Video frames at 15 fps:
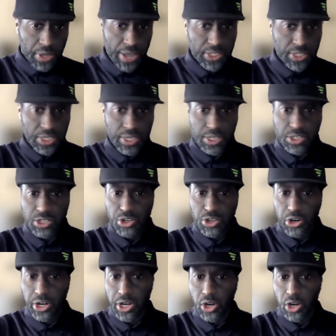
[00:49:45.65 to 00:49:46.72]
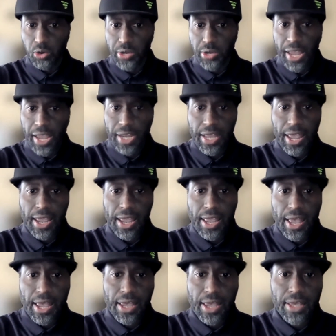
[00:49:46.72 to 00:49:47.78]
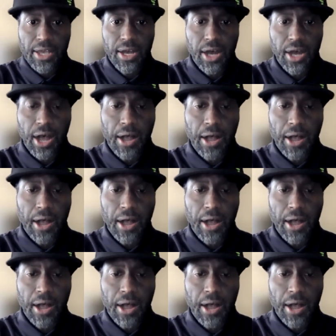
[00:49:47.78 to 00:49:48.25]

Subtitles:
The next is you're going to create a